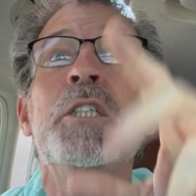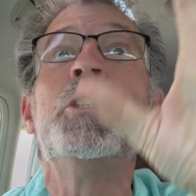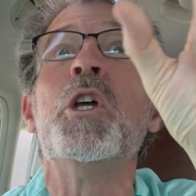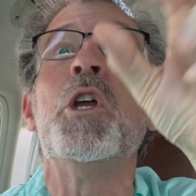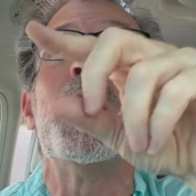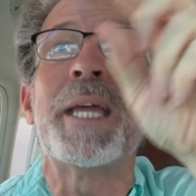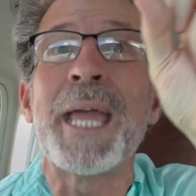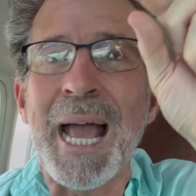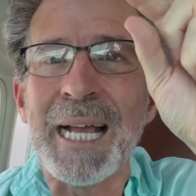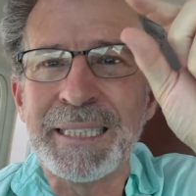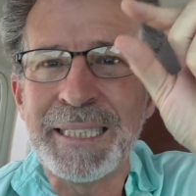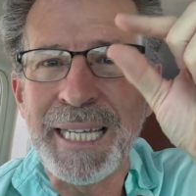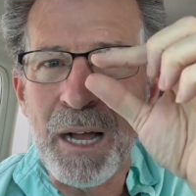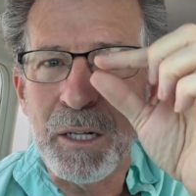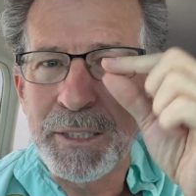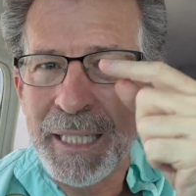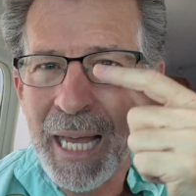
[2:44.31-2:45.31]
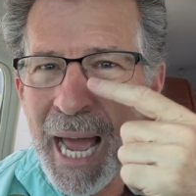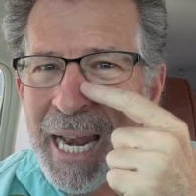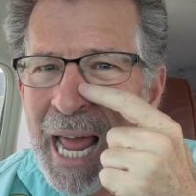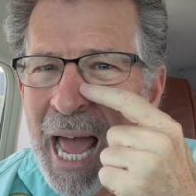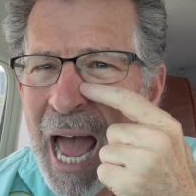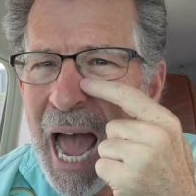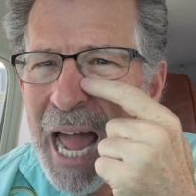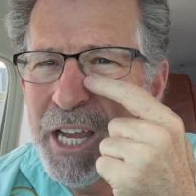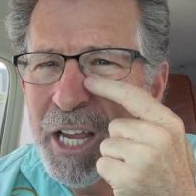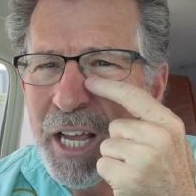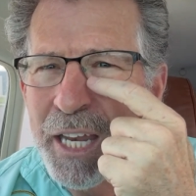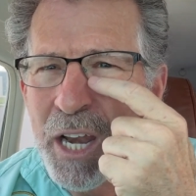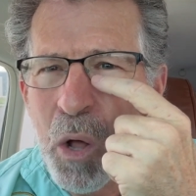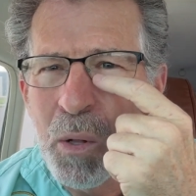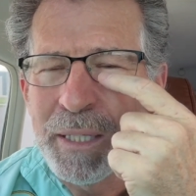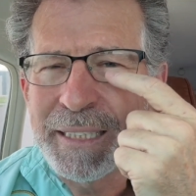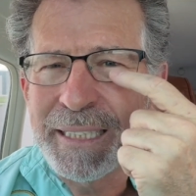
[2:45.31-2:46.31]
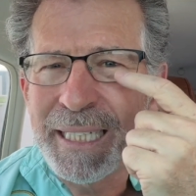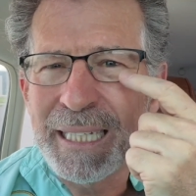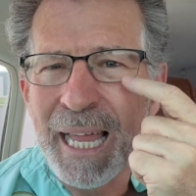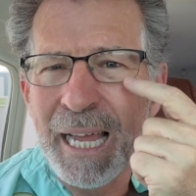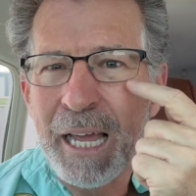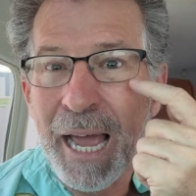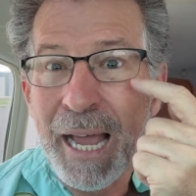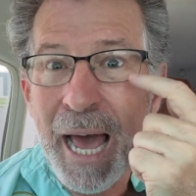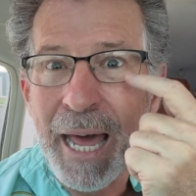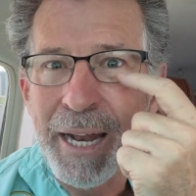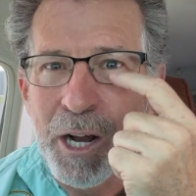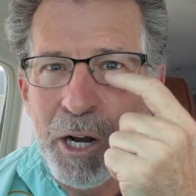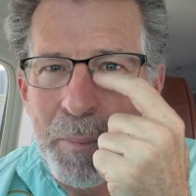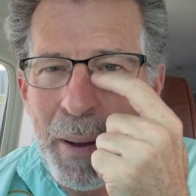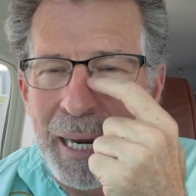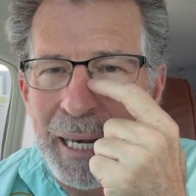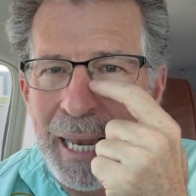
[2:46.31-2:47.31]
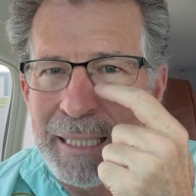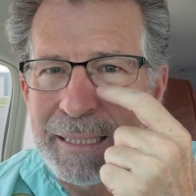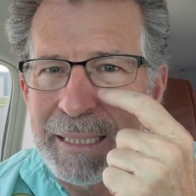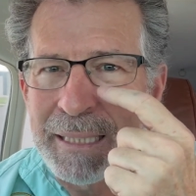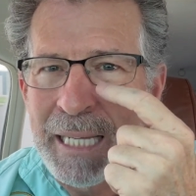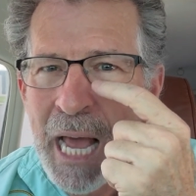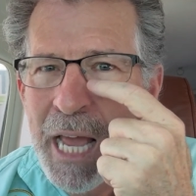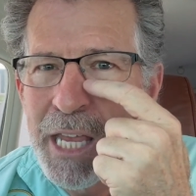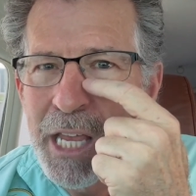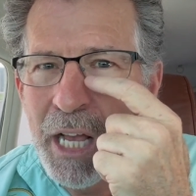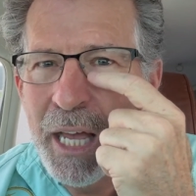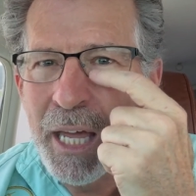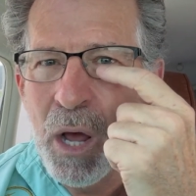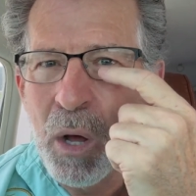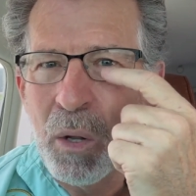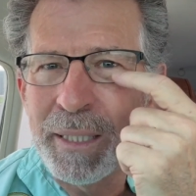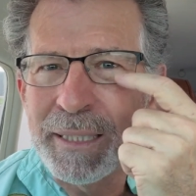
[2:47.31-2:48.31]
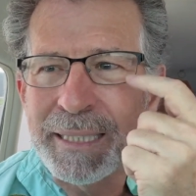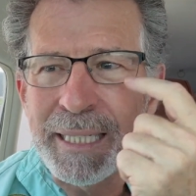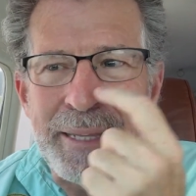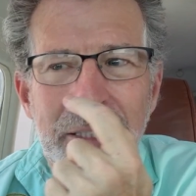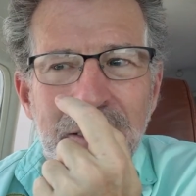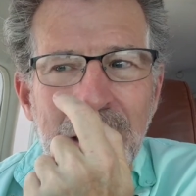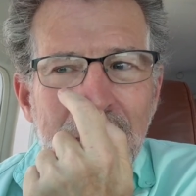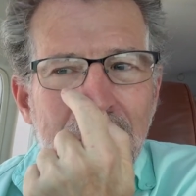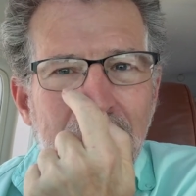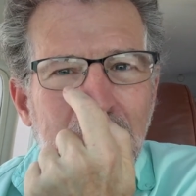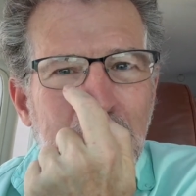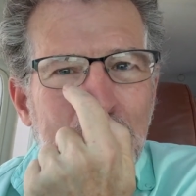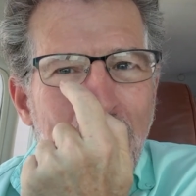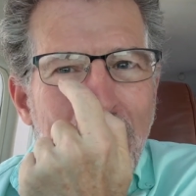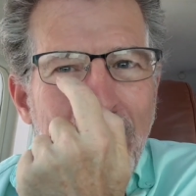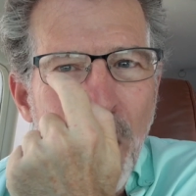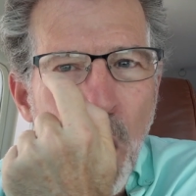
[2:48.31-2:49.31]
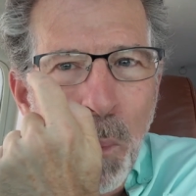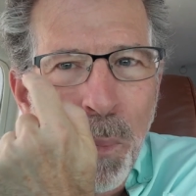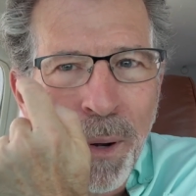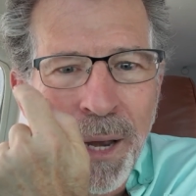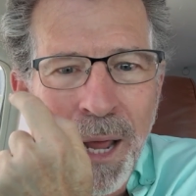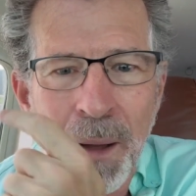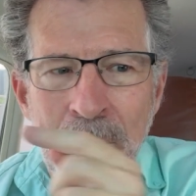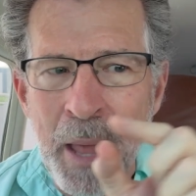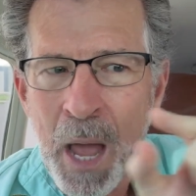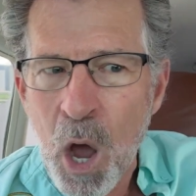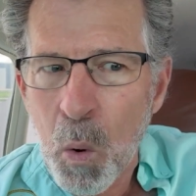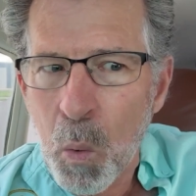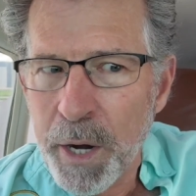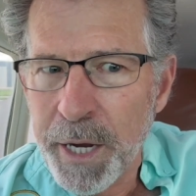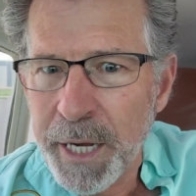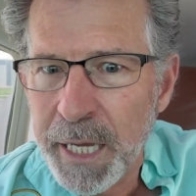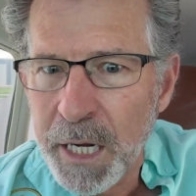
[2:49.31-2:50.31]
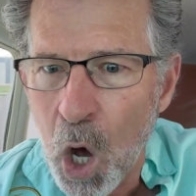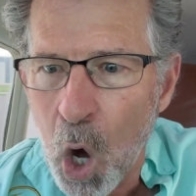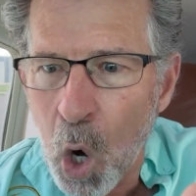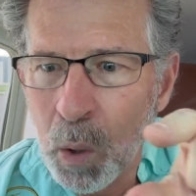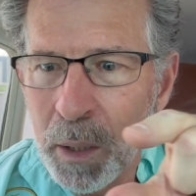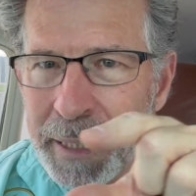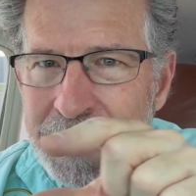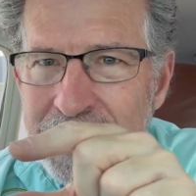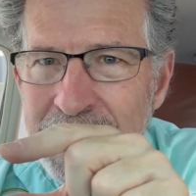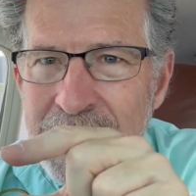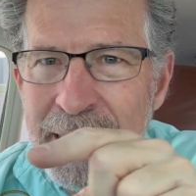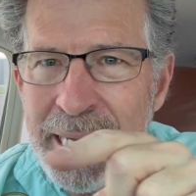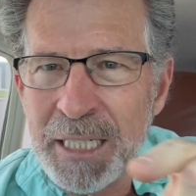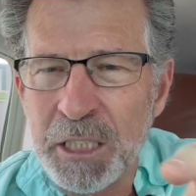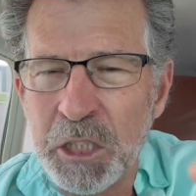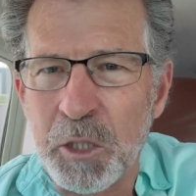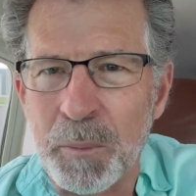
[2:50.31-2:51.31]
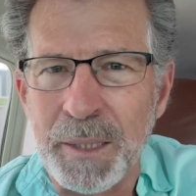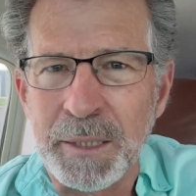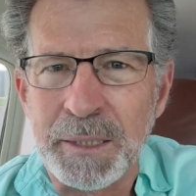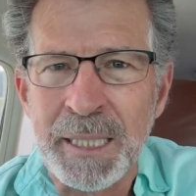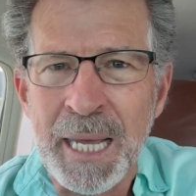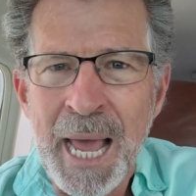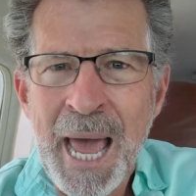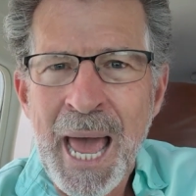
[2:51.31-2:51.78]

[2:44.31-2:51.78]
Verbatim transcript: so you can't see outside and you can only see like I got here in my glasses you can only see there's a little spot opened up where you can only see the instruments